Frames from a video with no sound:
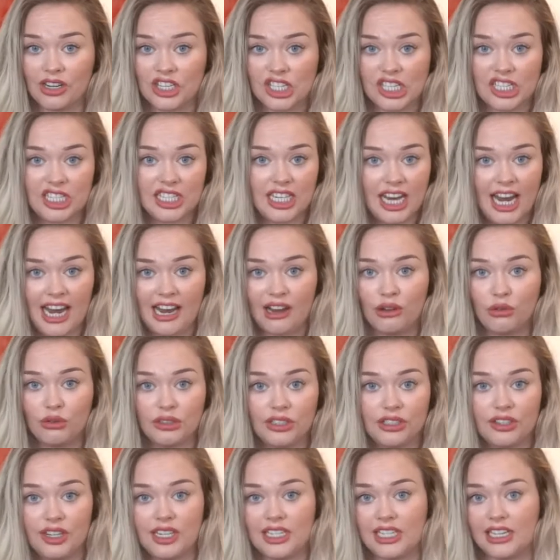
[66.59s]
just saying, oh,
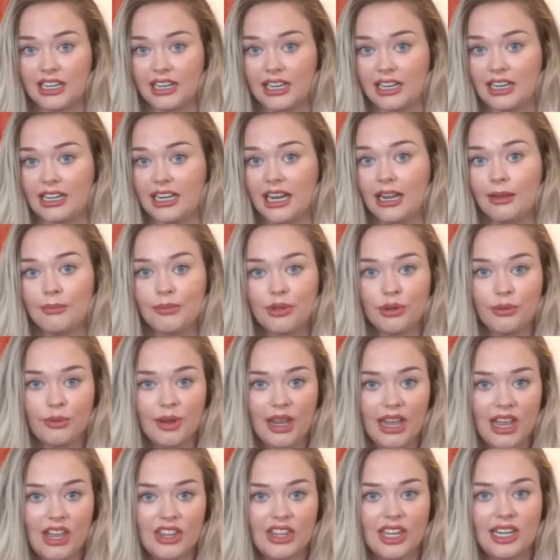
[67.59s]
is there anything I can help you
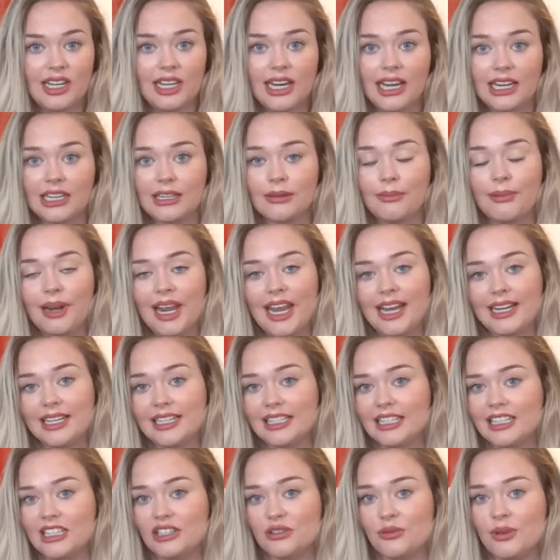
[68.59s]
with? And they explained the
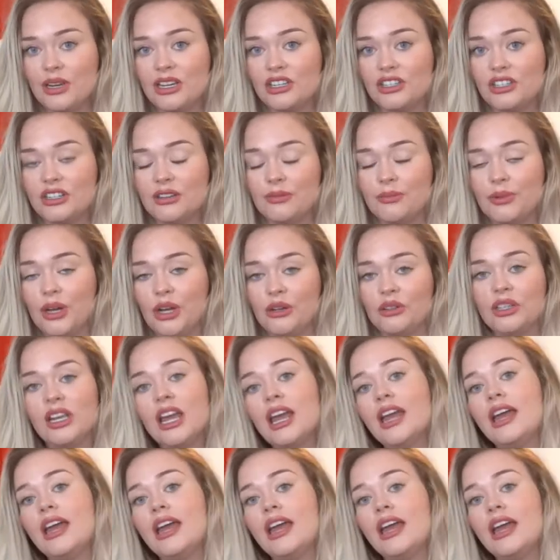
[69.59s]
situation about